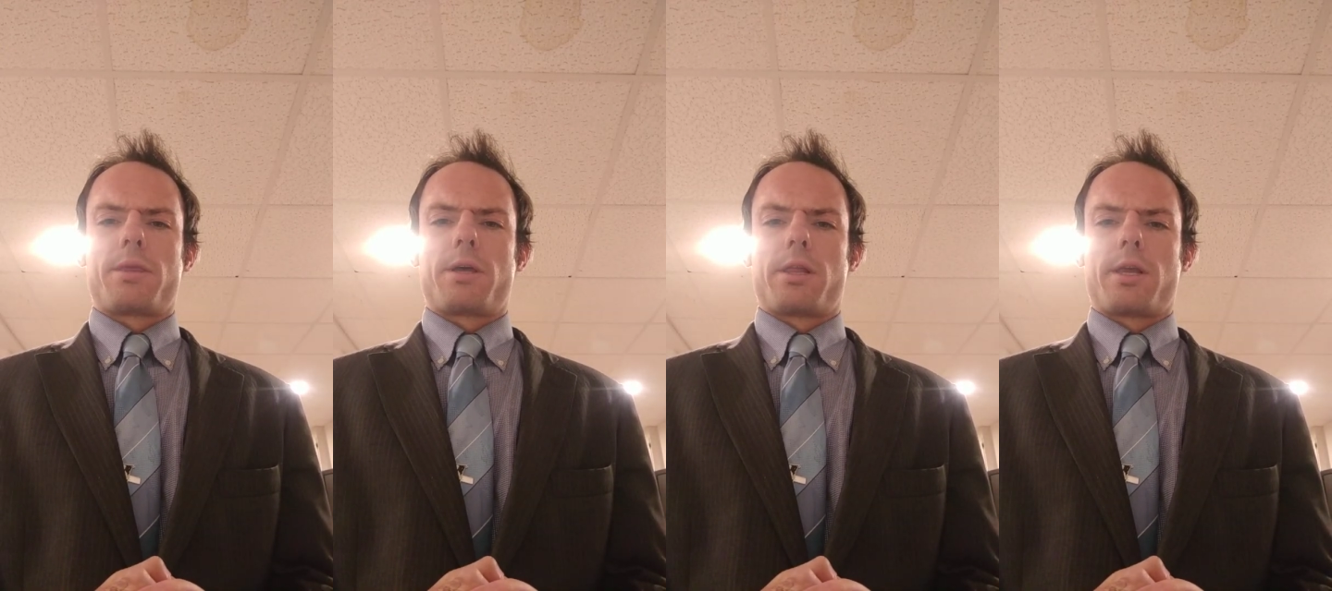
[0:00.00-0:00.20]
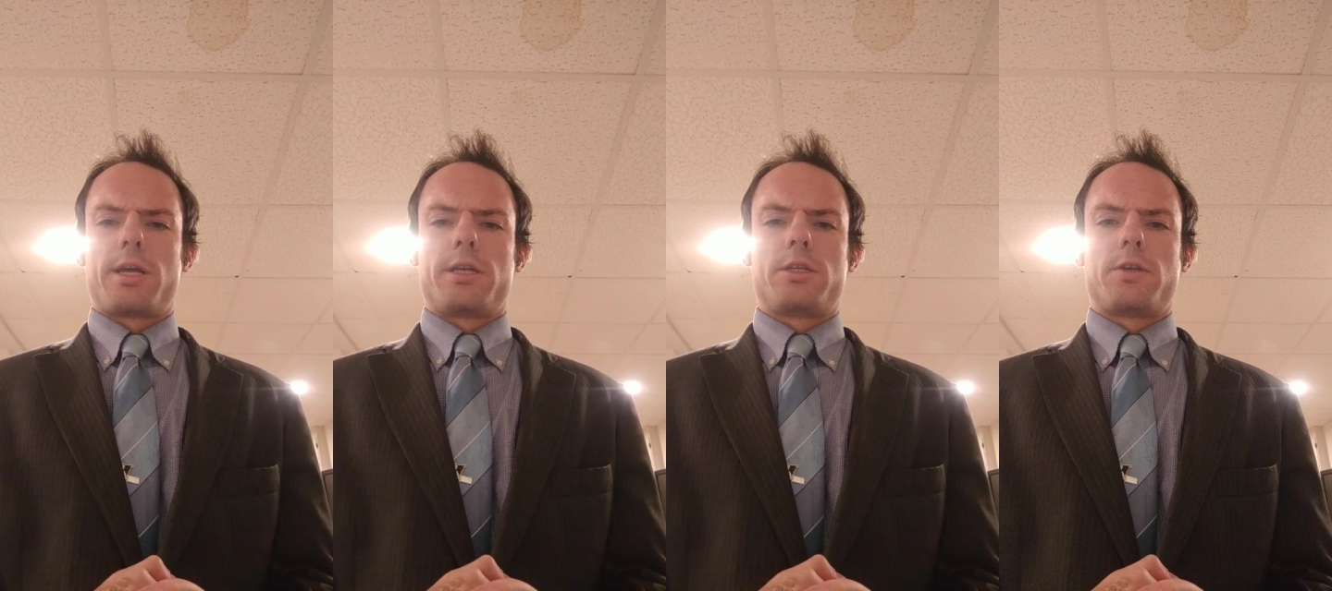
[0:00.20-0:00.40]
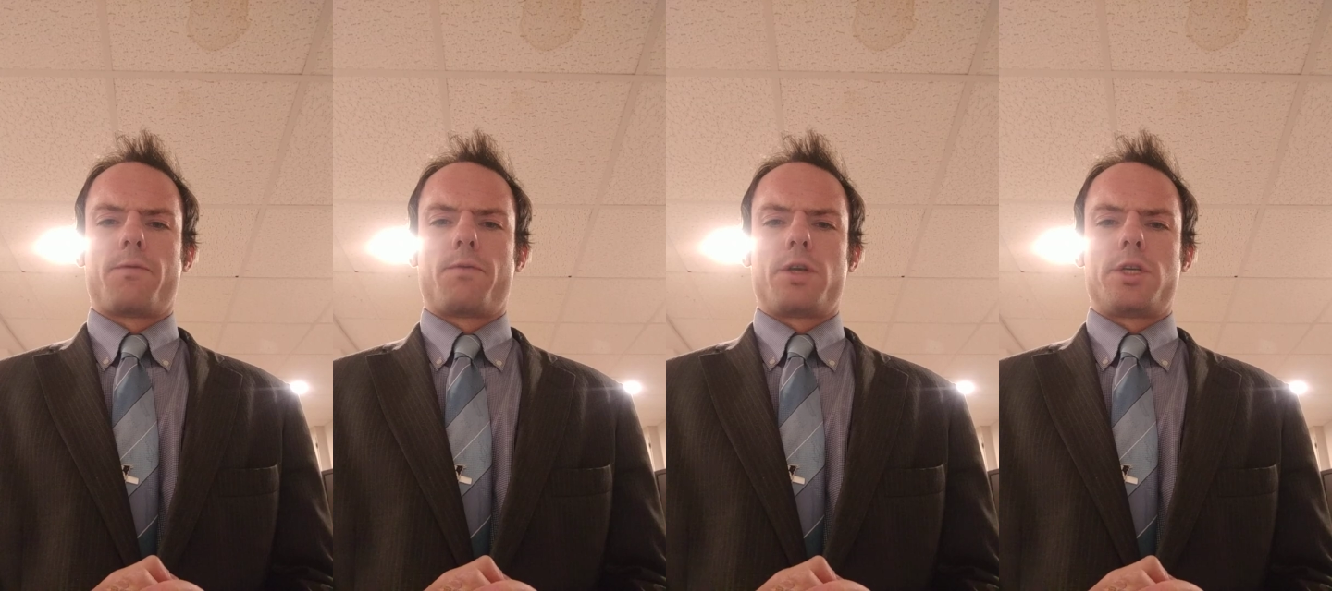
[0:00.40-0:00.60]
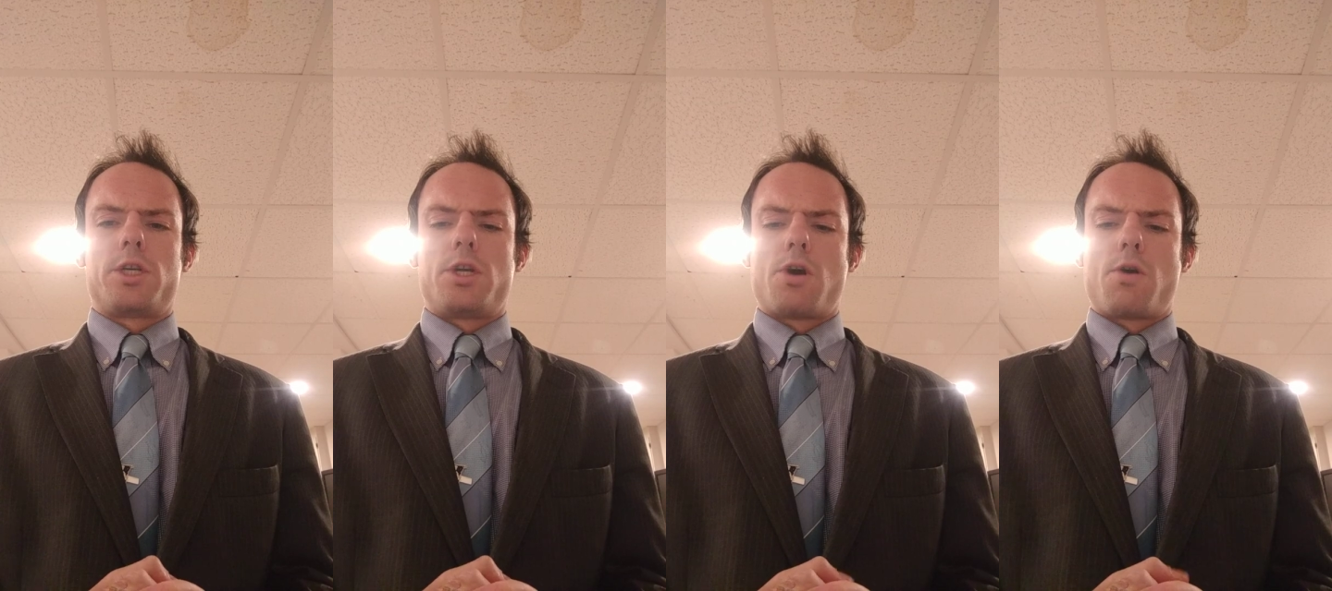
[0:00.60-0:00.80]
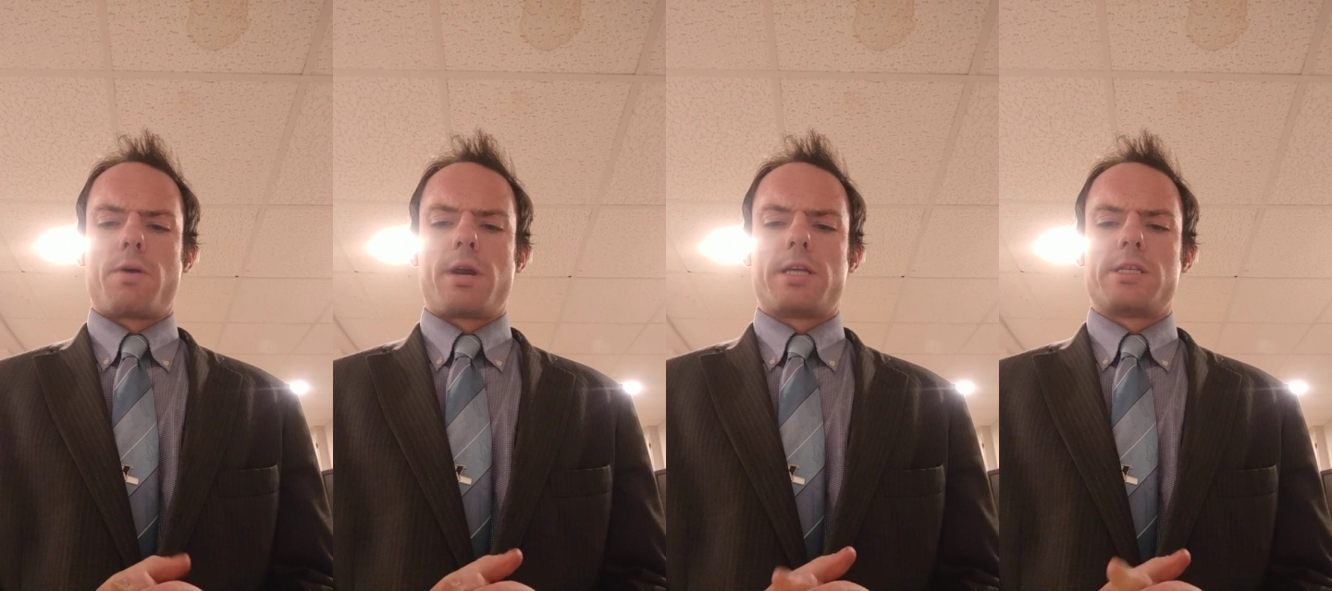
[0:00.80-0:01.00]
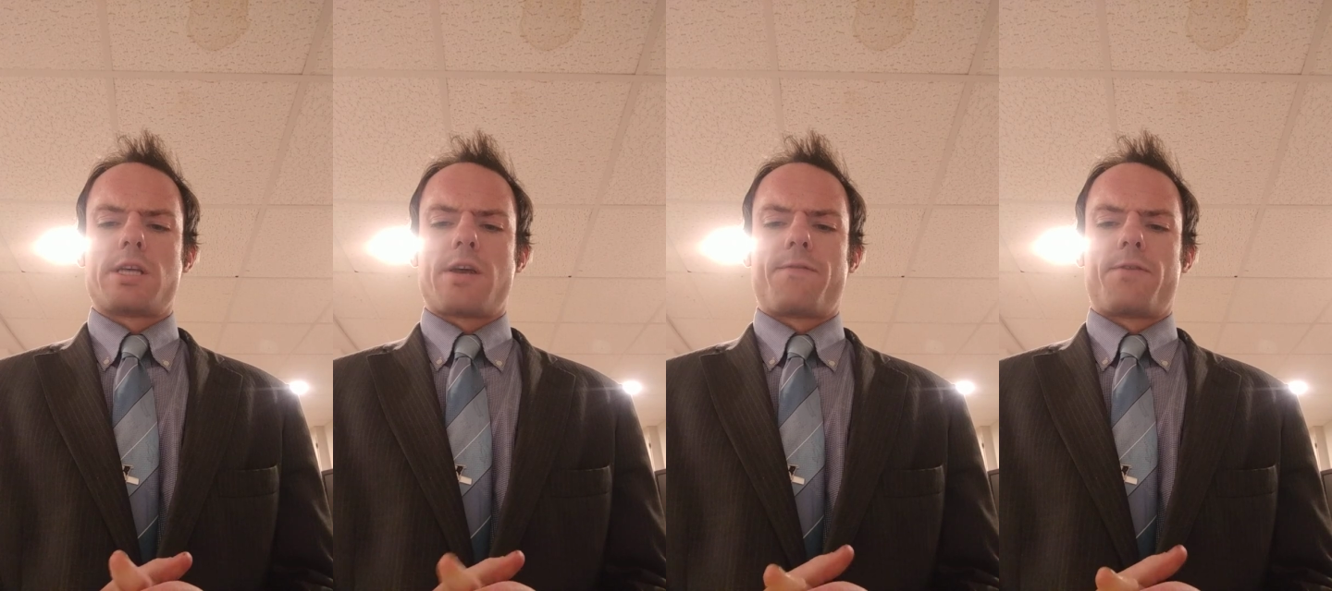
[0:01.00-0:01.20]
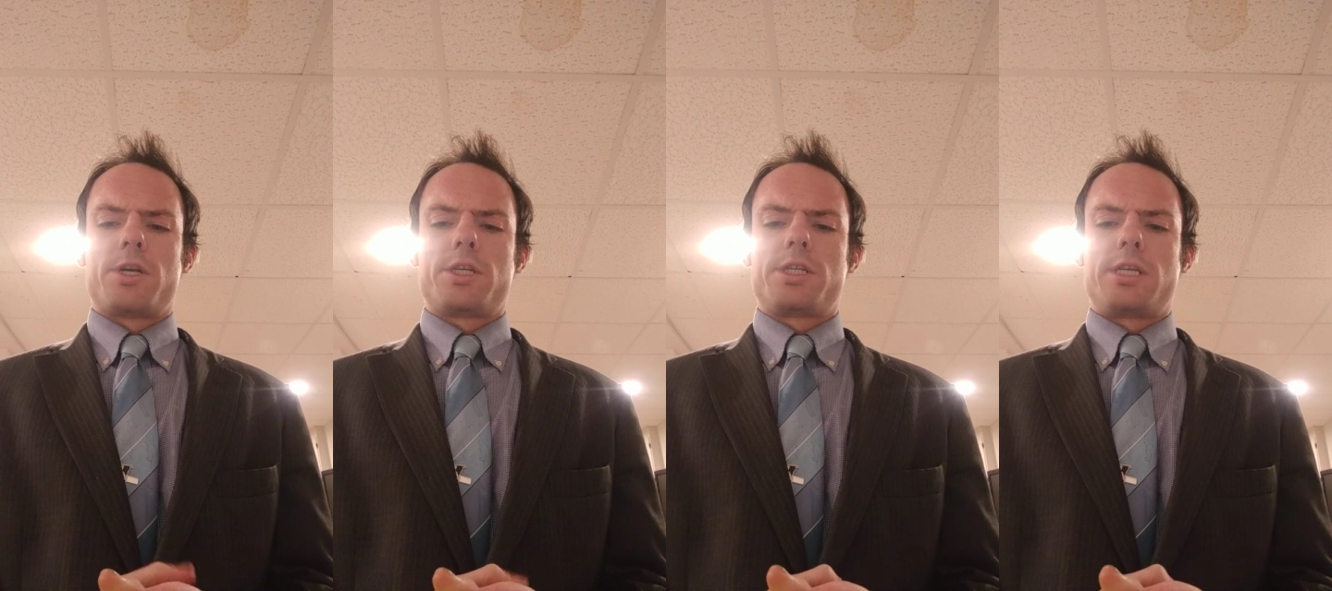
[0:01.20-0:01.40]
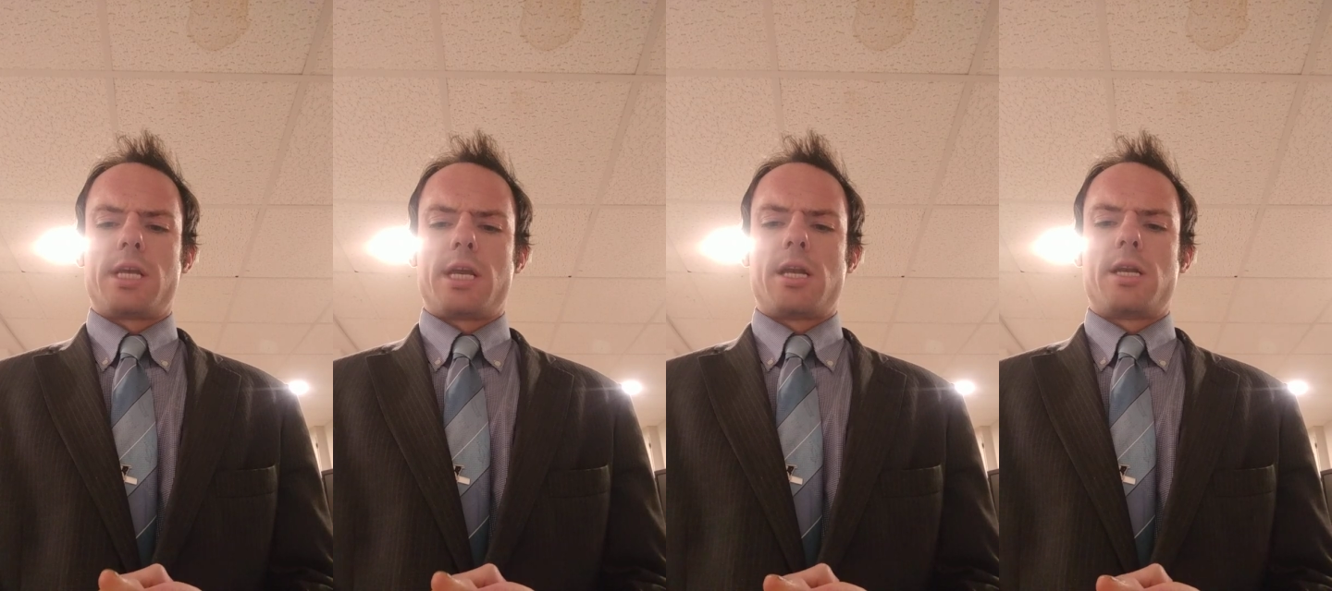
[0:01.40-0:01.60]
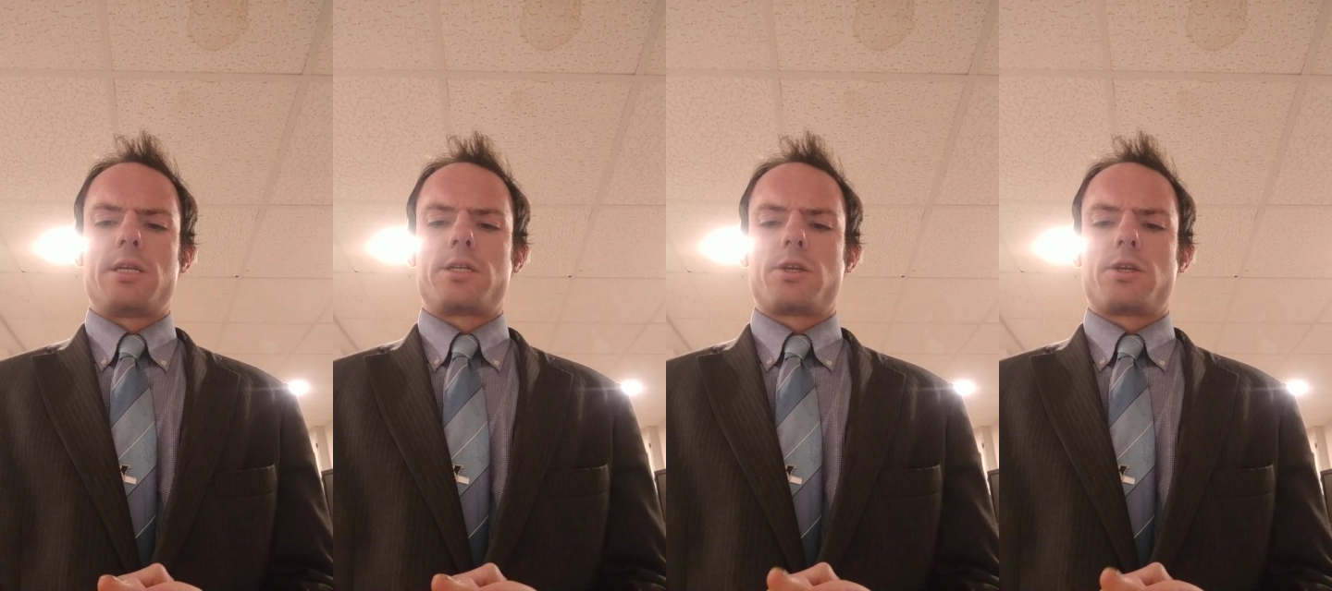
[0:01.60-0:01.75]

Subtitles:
the likes of which no one has ever seen.